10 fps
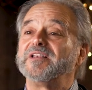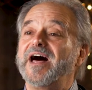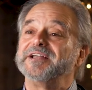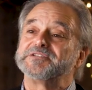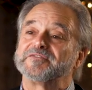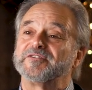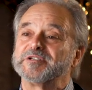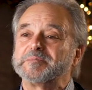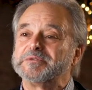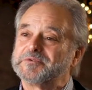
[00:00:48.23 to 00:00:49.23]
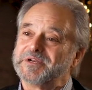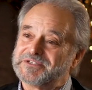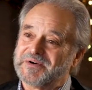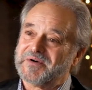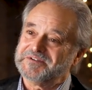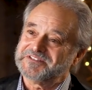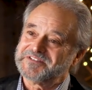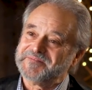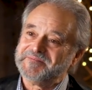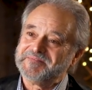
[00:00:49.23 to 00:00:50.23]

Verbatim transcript: lines of Christmas returns.